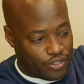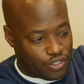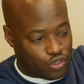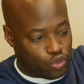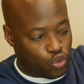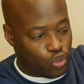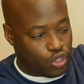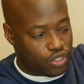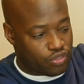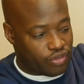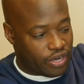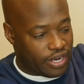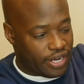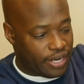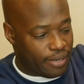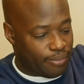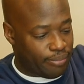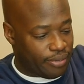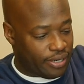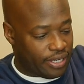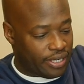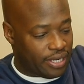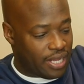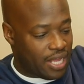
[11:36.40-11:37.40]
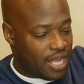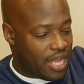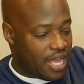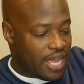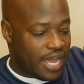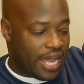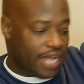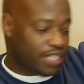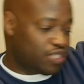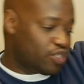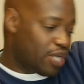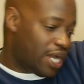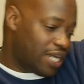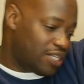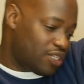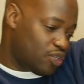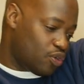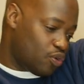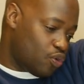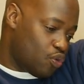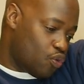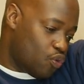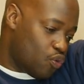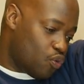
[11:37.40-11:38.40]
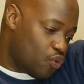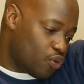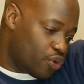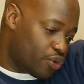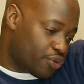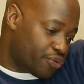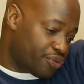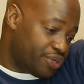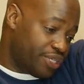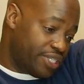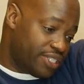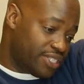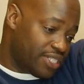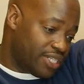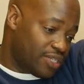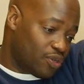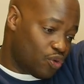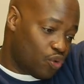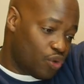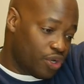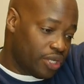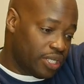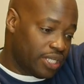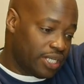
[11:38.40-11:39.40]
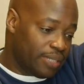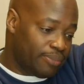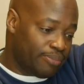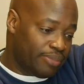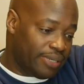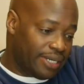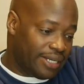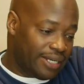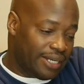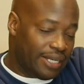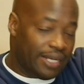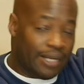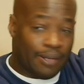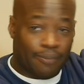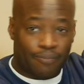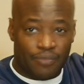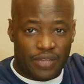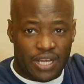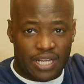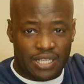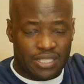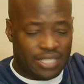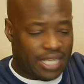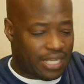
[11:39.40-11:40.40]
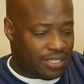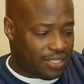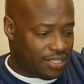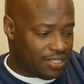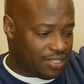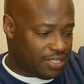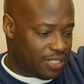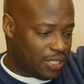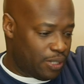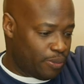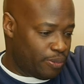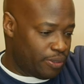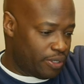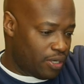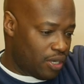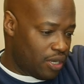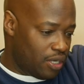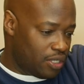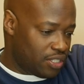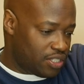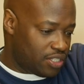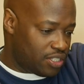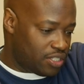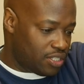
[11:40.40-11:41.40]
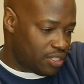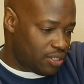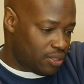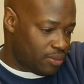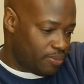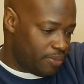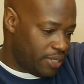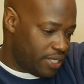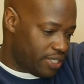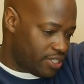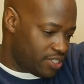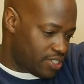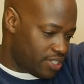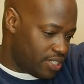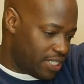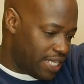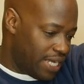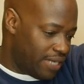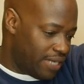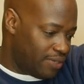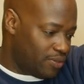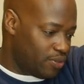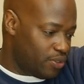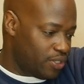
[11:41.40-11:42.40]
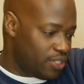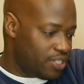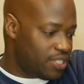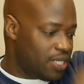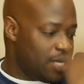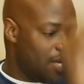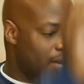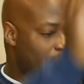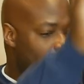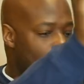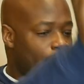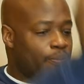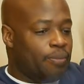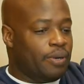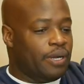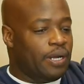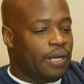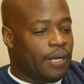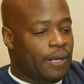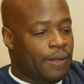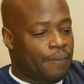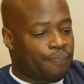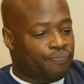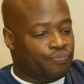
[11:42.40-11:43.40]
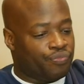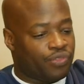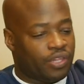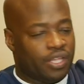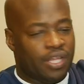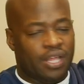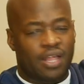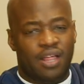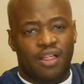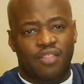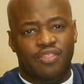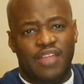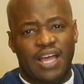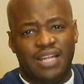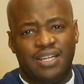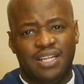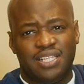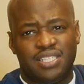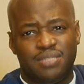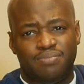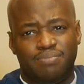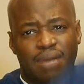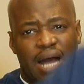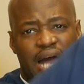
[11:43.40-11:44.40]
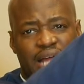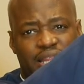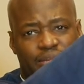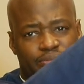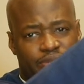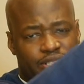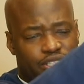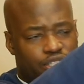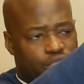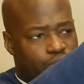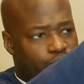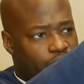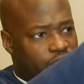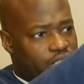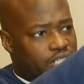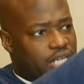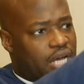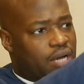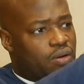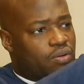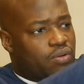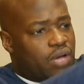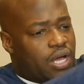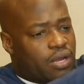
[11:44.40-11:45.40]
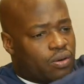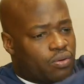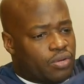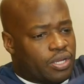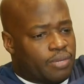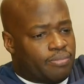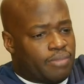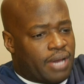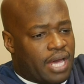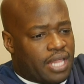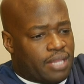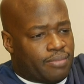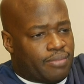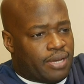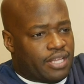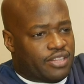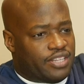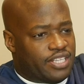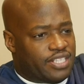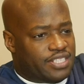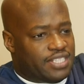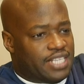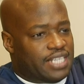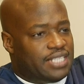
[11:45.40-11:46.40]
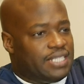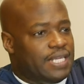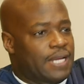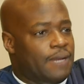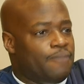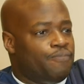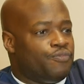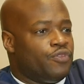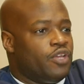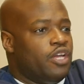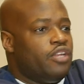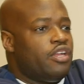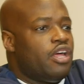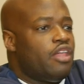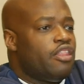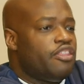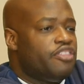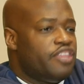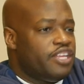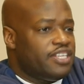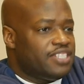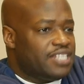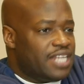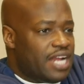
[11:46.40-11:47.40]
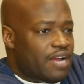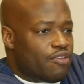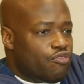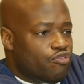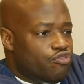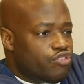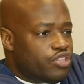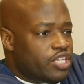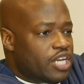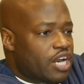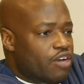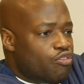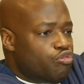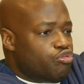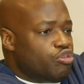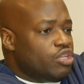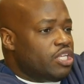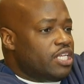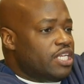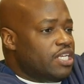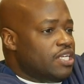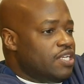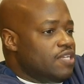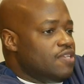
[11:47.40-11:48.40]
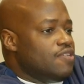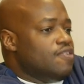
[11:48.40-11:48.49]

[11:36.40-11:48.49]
noise right here, but I tried to grease it, oil it, but that doesn't help at all. It still makes a loud noise, but that doesn't bother me too much. I don't get bothered by things like that. Another thing that I really